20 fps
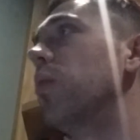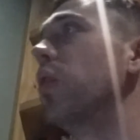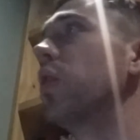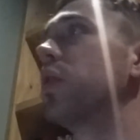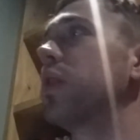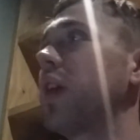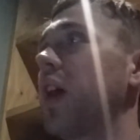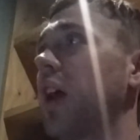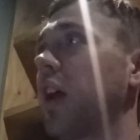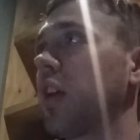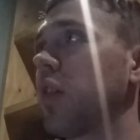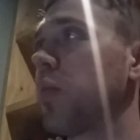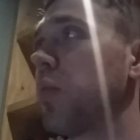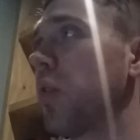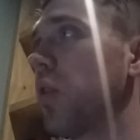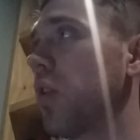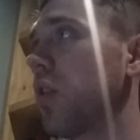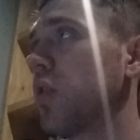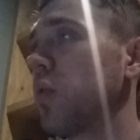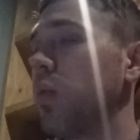most
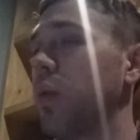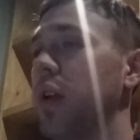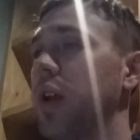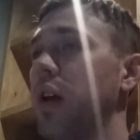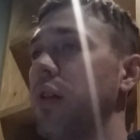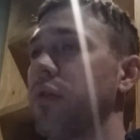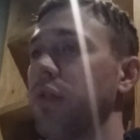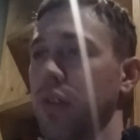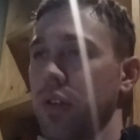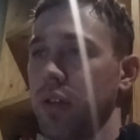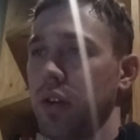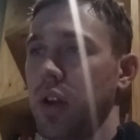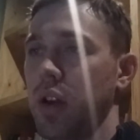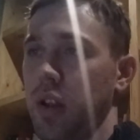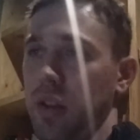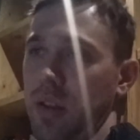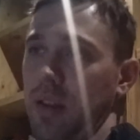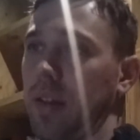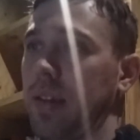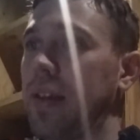experts, whatever,
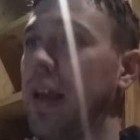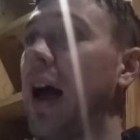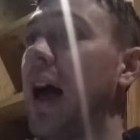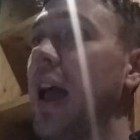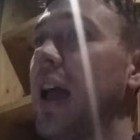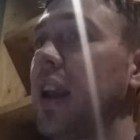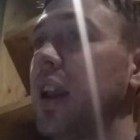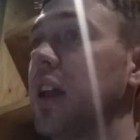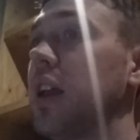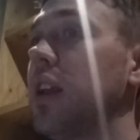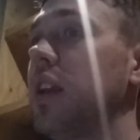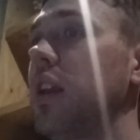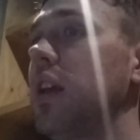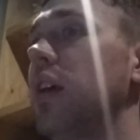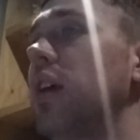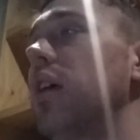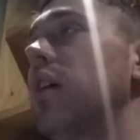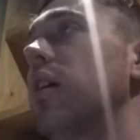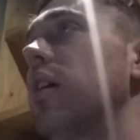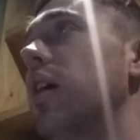decided
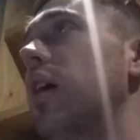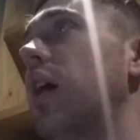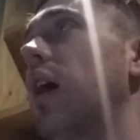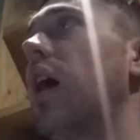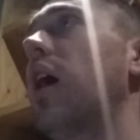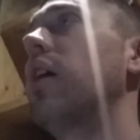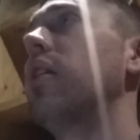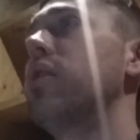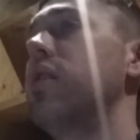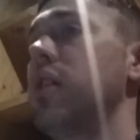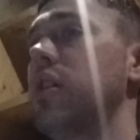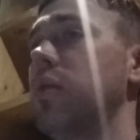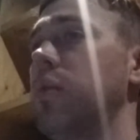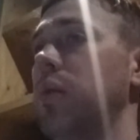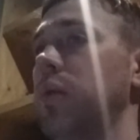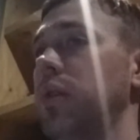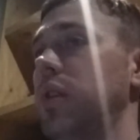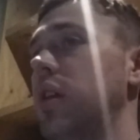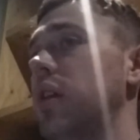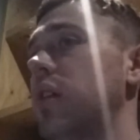this
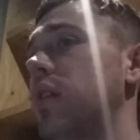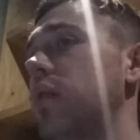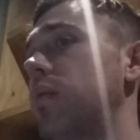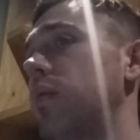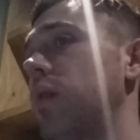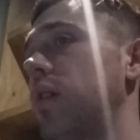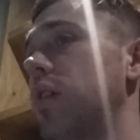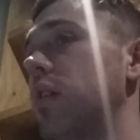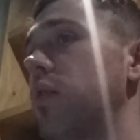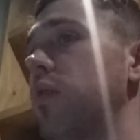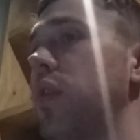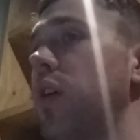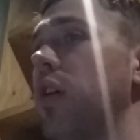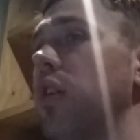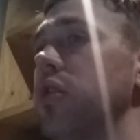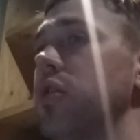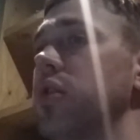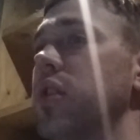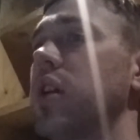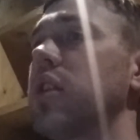is a
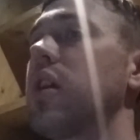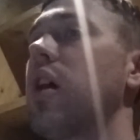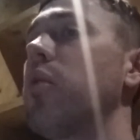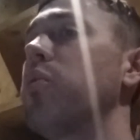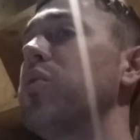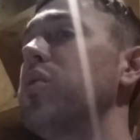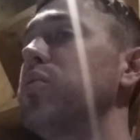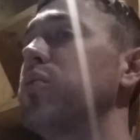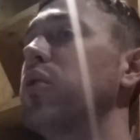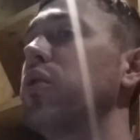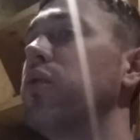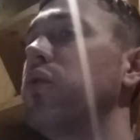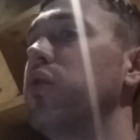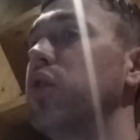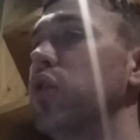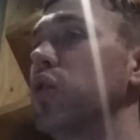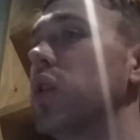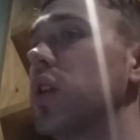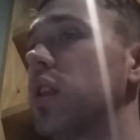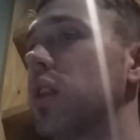failure. That's how people
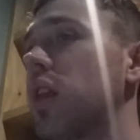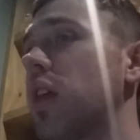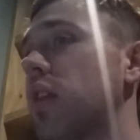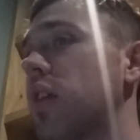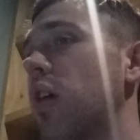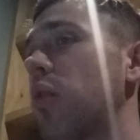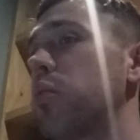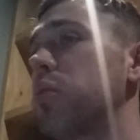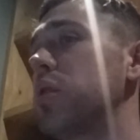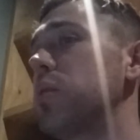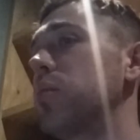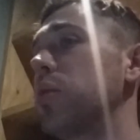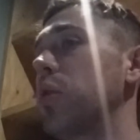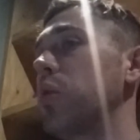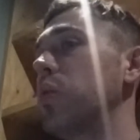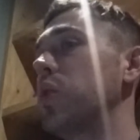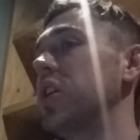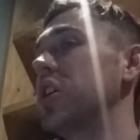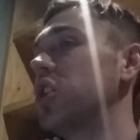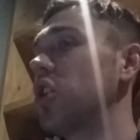view it. That's how people
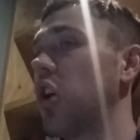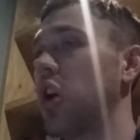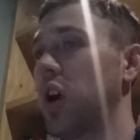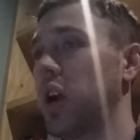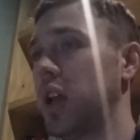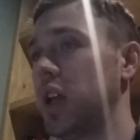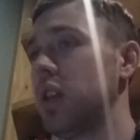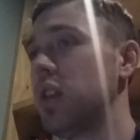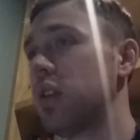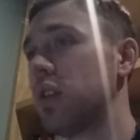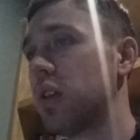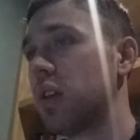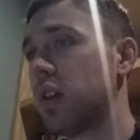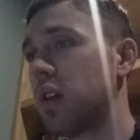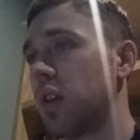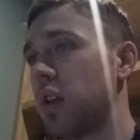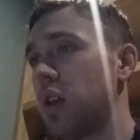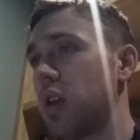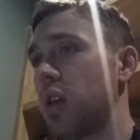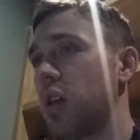regard it.
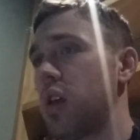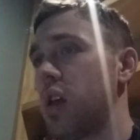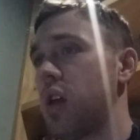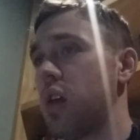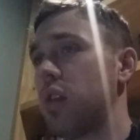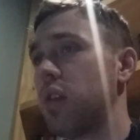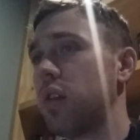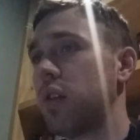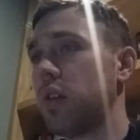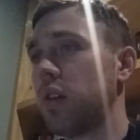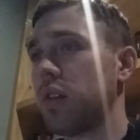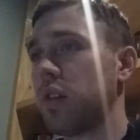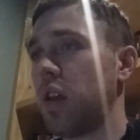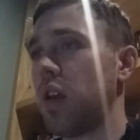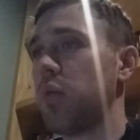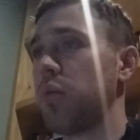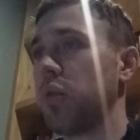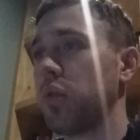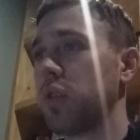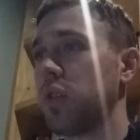This
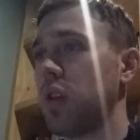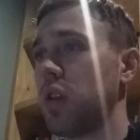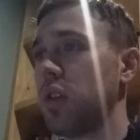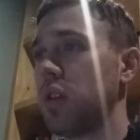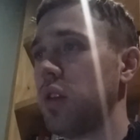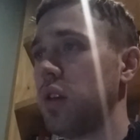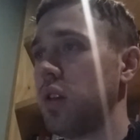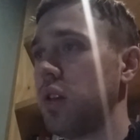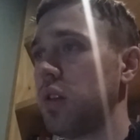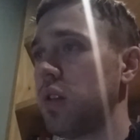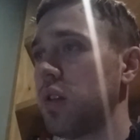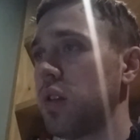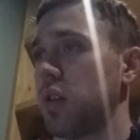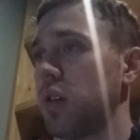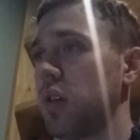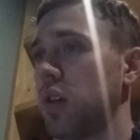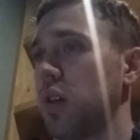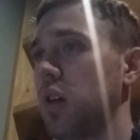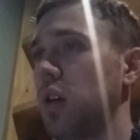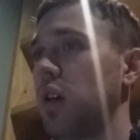example
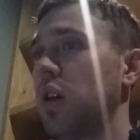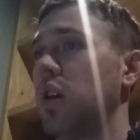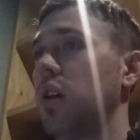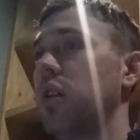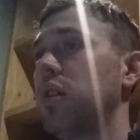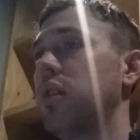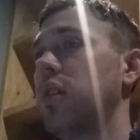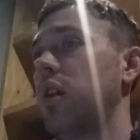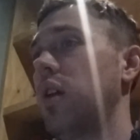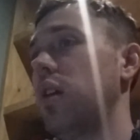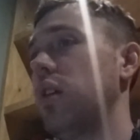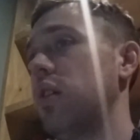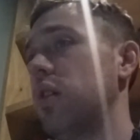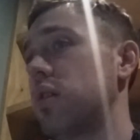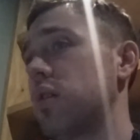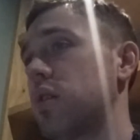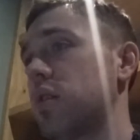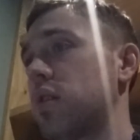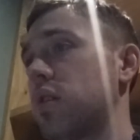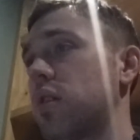sentence
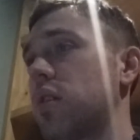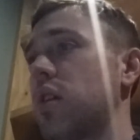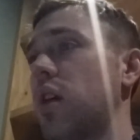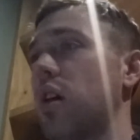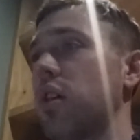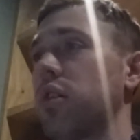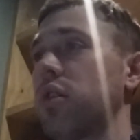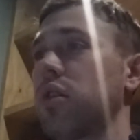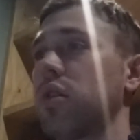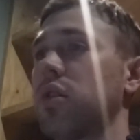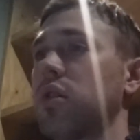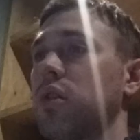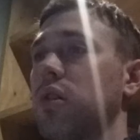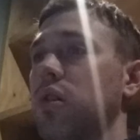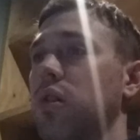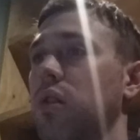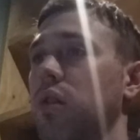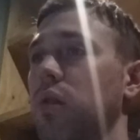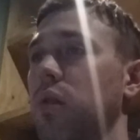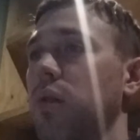says South
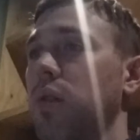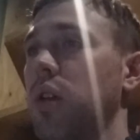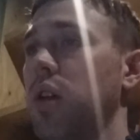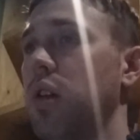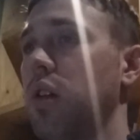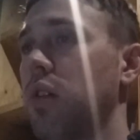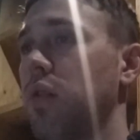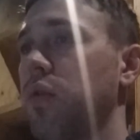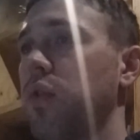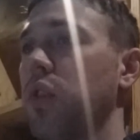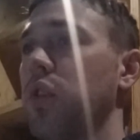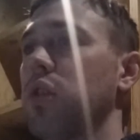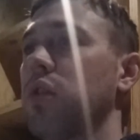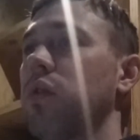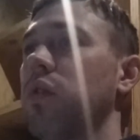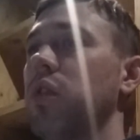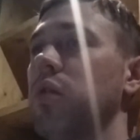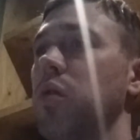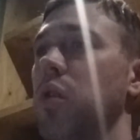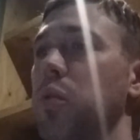Korea's first
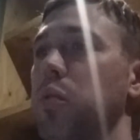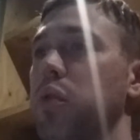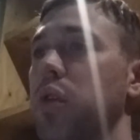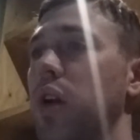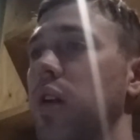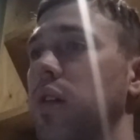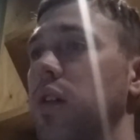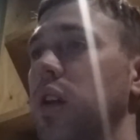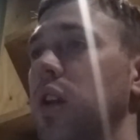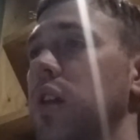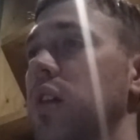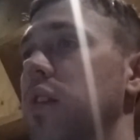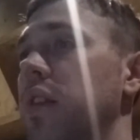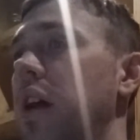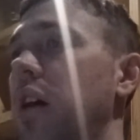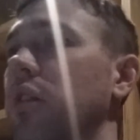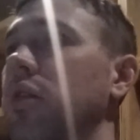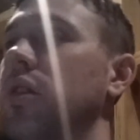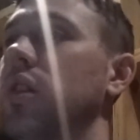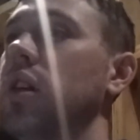female president is
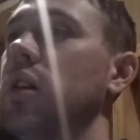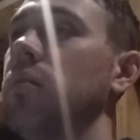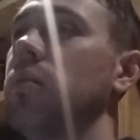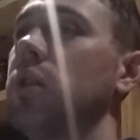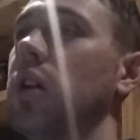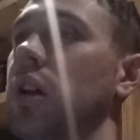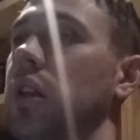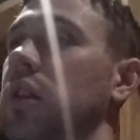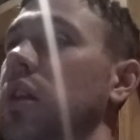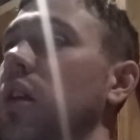now deemed a